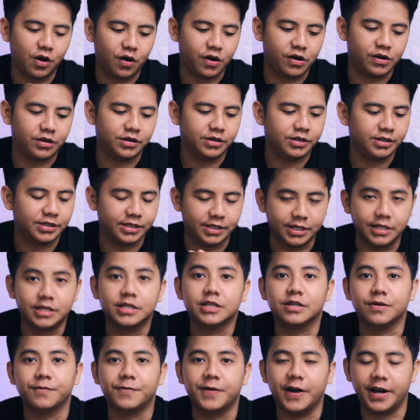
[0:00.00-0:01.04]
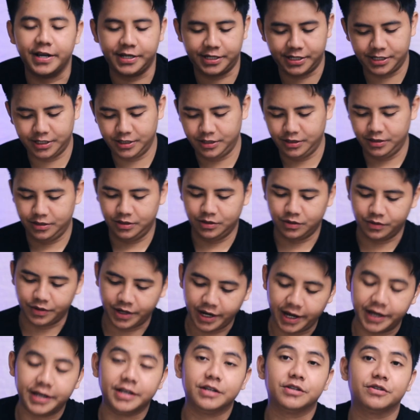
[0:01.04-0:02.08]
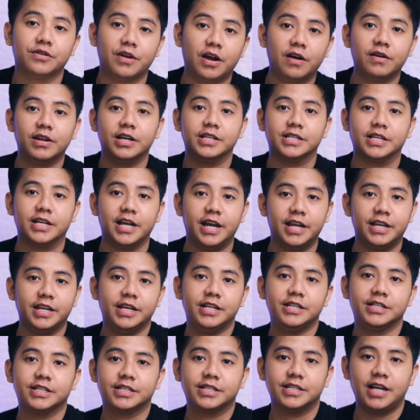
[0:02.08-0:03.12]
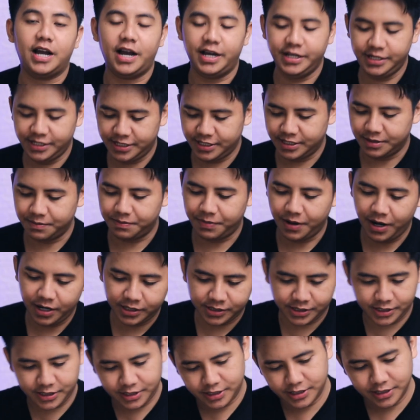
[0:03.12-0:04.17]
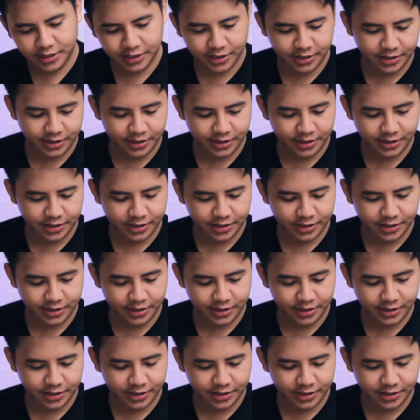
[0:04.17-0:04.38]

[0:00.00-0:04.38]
on this device. Okay, so now let's get inside the box.